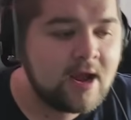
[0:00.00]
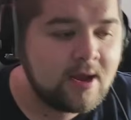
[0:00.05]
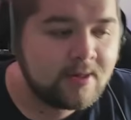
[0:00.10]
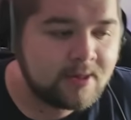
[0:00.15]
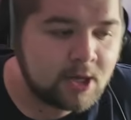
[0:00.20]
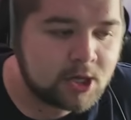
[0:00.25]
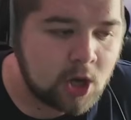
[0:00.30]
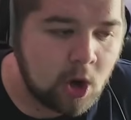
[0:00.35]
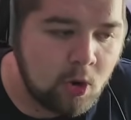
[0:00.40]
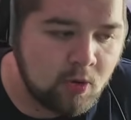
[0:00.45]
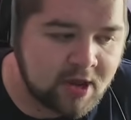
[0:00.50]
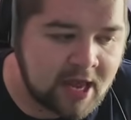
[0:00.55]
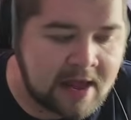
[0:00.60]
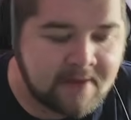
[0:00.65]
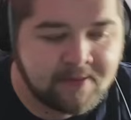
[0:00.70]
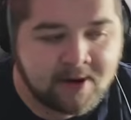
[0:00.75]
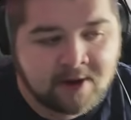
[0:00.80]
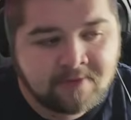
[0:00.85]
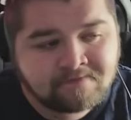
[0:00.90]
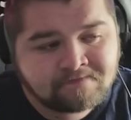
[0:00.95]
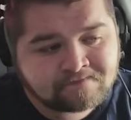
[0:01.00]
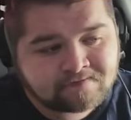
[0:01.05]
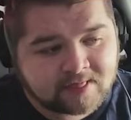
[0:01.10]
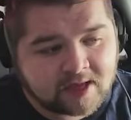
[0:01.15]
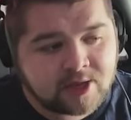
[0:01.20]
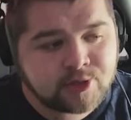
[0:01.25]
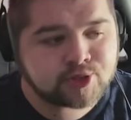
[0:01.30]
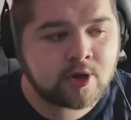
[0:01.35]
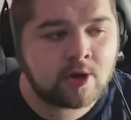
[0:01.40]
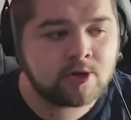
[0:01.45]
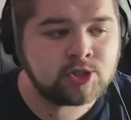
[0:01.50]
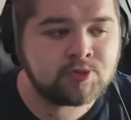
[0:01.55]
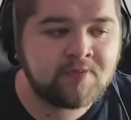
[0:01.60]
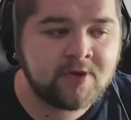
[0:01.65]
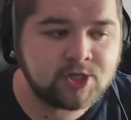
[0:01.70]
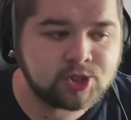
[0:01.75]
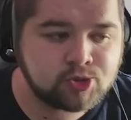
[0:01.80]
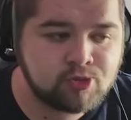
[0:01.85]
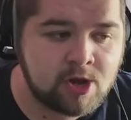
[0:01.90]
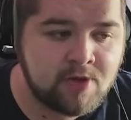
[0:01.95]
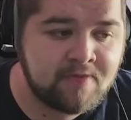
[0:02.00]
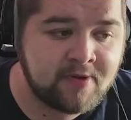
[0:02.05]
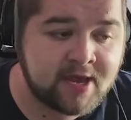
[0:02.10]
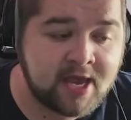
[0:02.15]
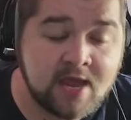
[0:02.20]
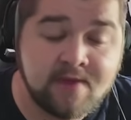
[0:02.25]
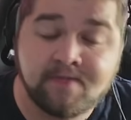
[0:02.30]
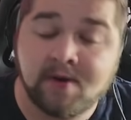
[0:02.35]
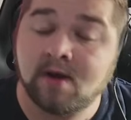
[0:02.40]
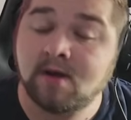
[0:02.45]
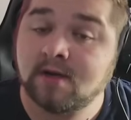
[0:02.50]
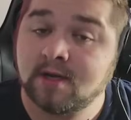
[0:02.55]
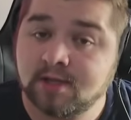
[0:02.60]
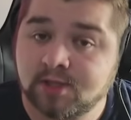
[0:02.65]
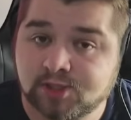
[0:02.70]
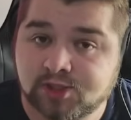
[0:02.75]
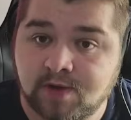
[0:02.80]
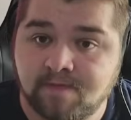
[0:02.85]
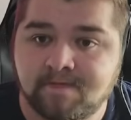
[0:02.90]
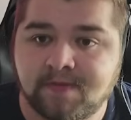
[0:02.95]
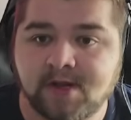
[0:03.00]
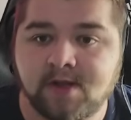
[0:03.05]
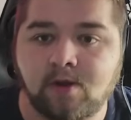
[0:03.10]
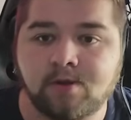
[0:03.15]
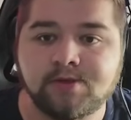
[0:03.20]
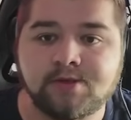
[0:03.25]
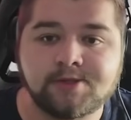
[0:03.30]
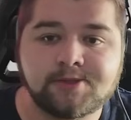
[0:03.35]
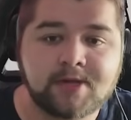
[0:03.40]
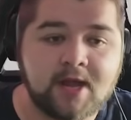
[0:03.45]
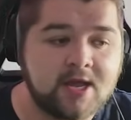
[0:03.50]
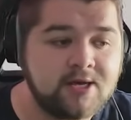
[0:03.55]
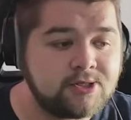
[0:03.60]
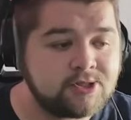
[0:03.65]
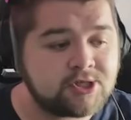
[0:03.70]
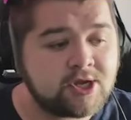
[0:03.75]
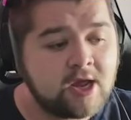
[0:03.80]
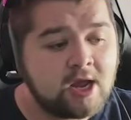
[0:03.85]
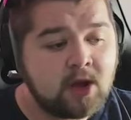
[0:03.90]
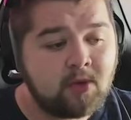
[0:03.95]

The goalkeeper is going to be a sweeper keeper, simply on defend.